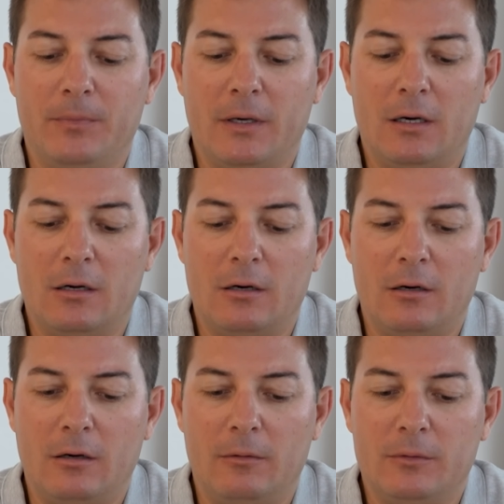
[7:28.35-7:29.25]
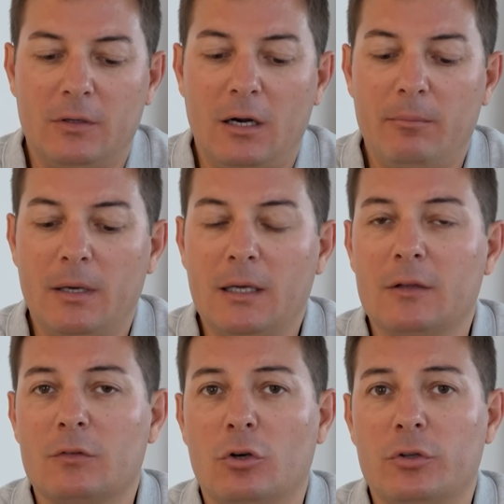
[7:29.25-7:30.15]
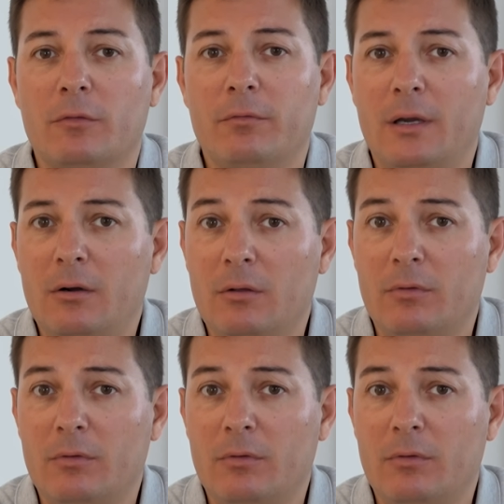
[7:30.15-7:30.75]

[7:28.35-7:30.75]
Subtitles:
our tarmac has got a very,